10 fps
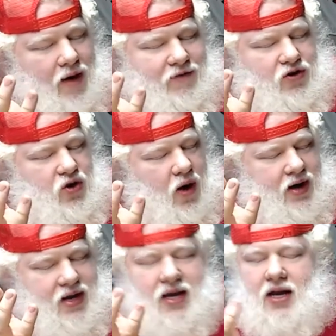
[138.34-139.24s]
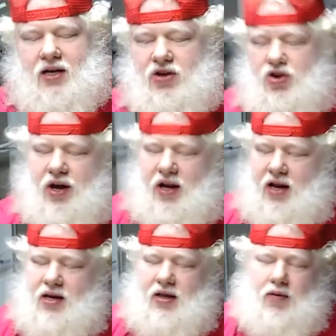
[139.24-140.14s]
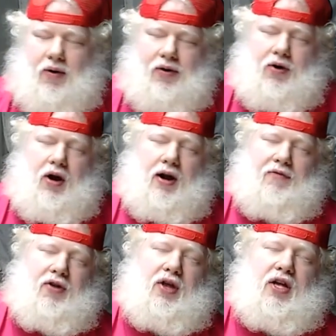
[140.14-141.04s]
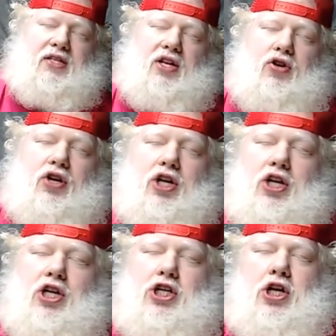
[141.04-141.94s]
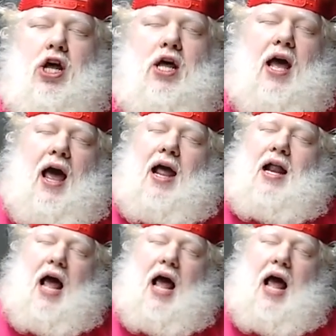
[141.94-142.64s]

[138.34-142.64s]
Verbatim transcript: have no idea until you get into there whether or not everything is in good condition. And